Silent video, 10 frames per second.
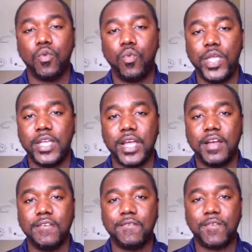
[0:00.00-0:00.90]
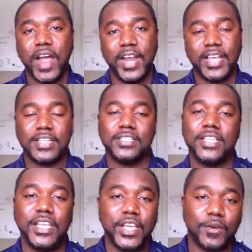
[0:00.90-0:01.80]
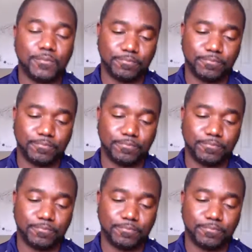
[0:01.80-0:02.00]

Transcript: week, Friday. Take care.